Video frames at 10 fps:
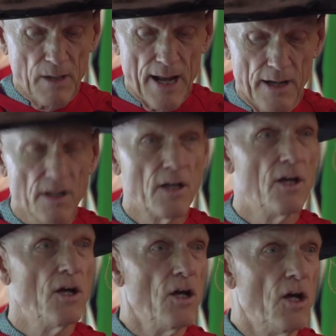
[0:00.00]
planet,
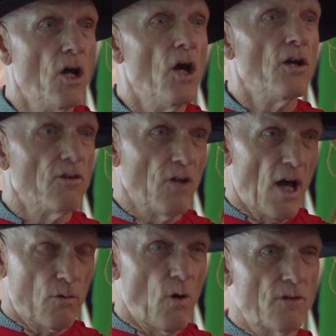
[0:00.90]

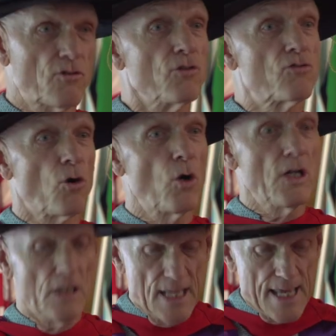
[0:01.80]
likewise, who
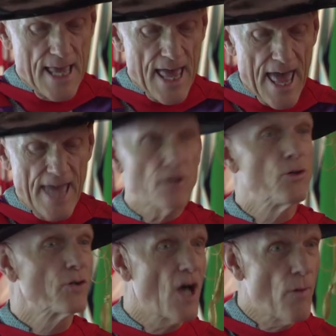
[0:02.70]
toil and
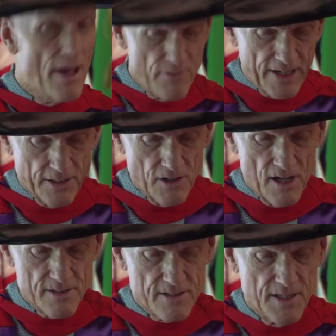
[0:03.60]
who go
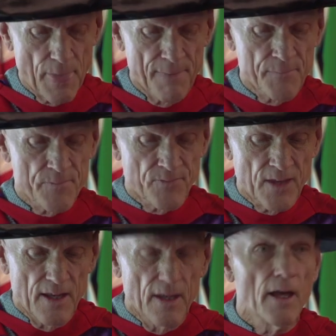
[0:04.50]
unrecognised.
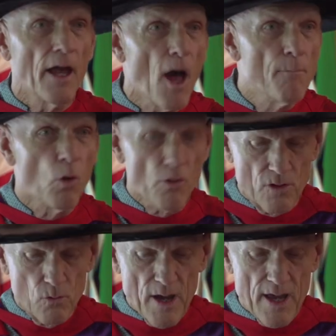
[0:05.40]
And I'm more
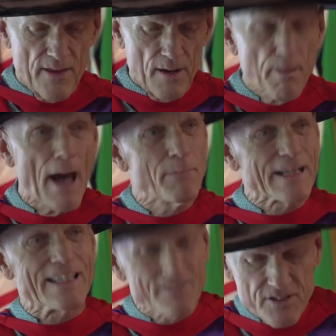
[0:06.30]
than aware that a
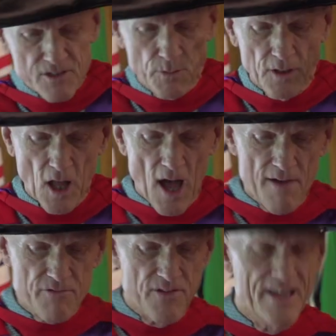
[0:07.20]
publicly visible
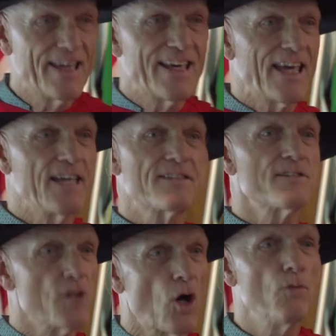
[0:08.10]
life is
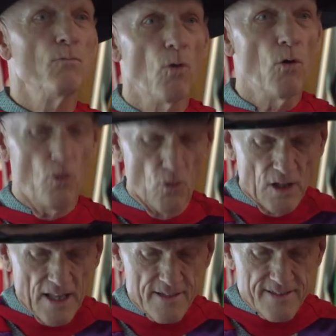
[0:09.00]
no more or
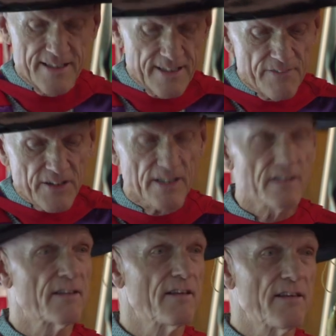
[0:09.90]
less
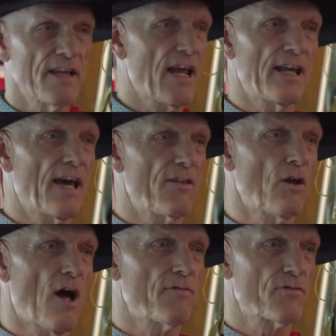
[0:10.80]
significant than any other
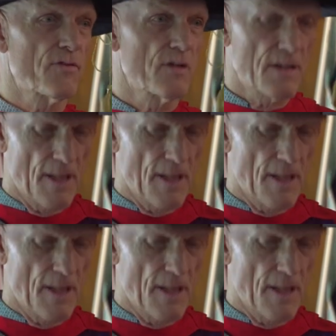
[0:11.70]
life.